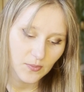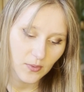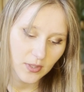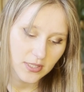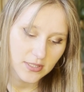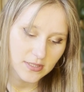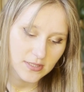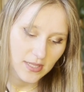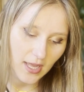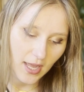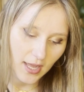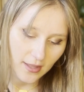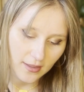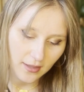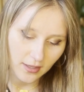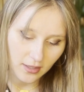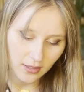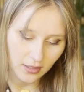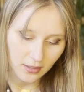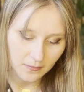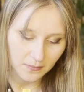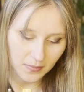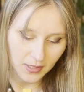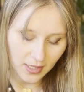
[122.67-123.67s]
What is that going
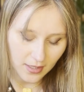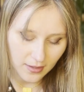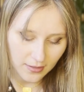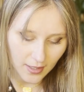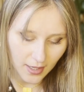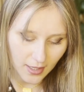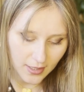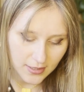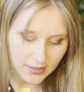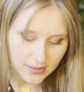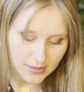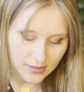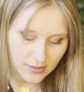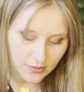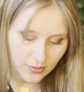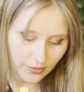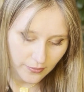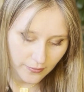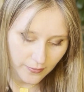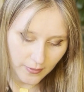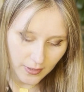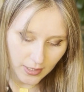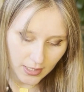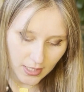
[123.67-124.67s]
to be? That is
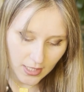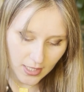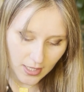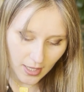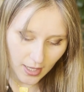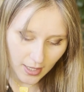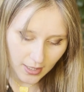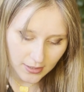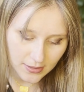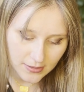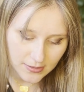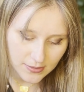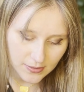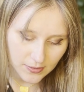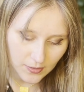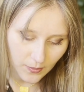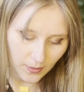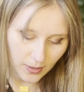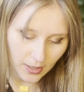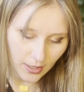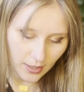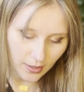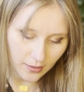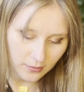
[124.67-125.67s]
3x
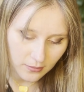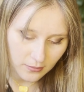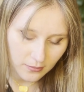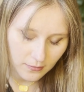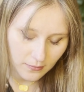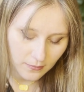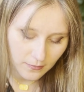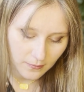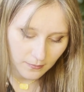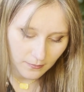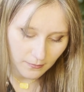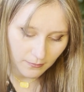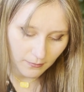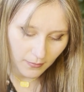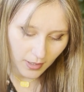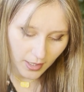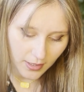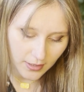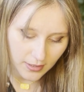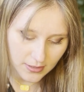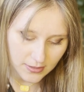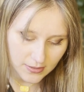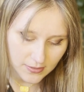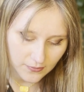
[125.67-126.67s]
squared
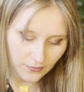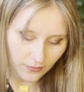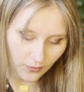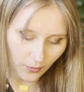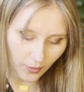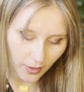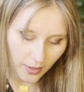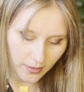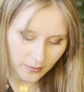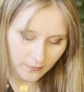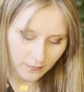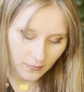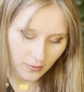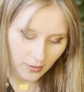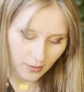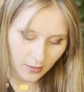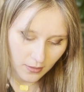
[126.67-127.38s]
minus 4.